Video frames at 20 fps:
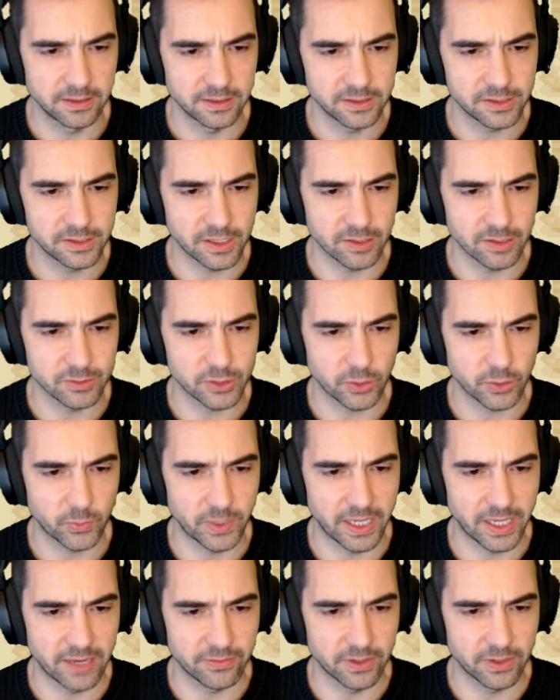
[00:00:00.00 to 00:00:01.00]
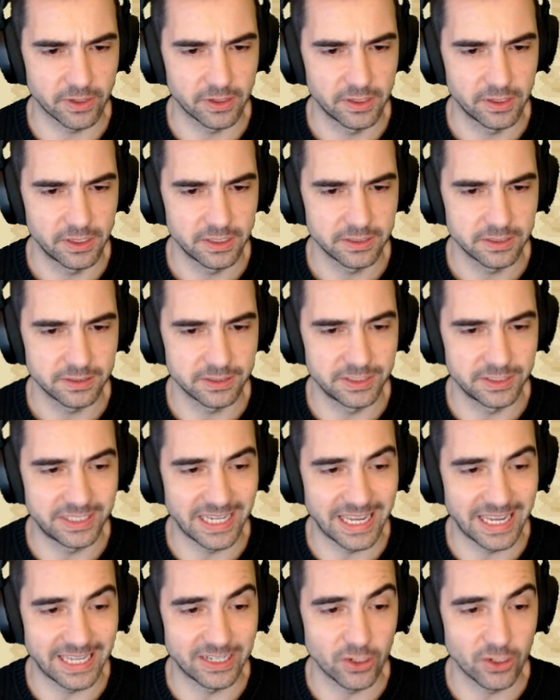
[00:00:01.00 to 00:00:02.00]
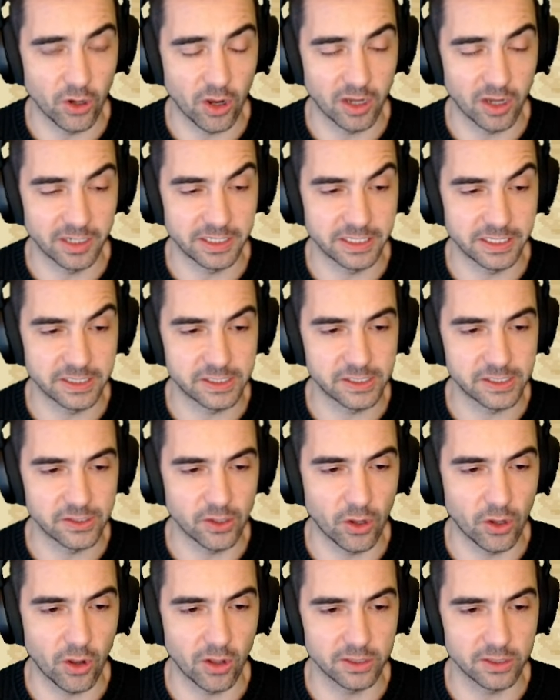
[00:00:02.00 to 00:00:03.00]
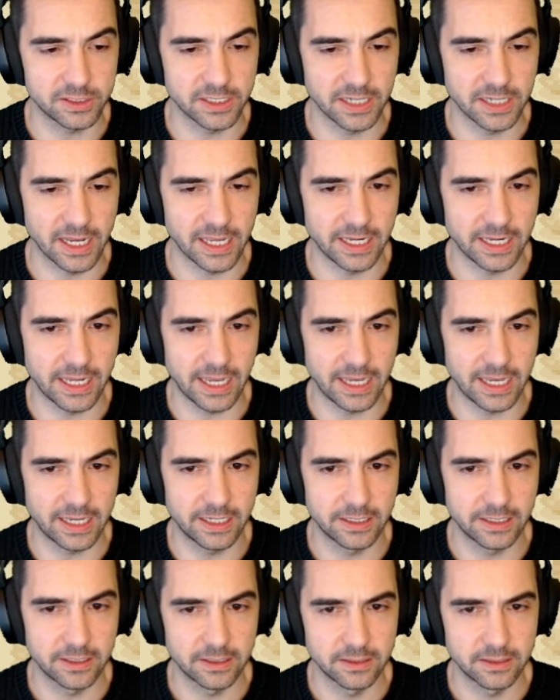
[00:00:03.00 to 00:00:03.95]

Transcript: Sounds like we have a dead audience in the hall tonight, eh?